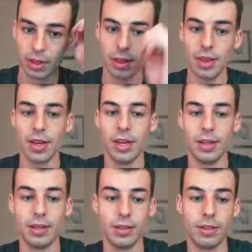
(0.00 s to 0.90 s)

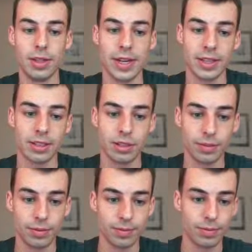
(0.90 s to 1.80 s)
then next
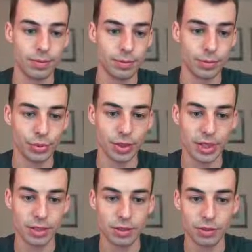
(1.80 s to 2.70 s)

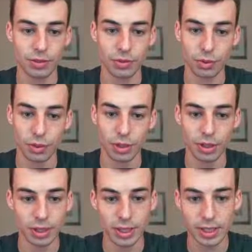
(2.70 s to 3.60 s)
place for
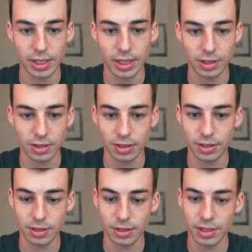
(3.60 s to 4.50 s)
index at
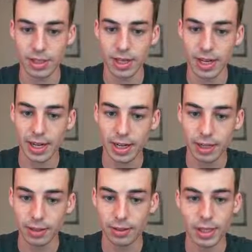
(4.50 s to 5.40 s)
ci
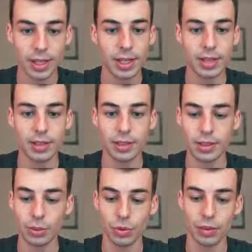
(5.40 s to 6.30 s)

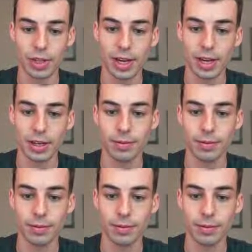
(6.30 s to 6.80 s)
equals I.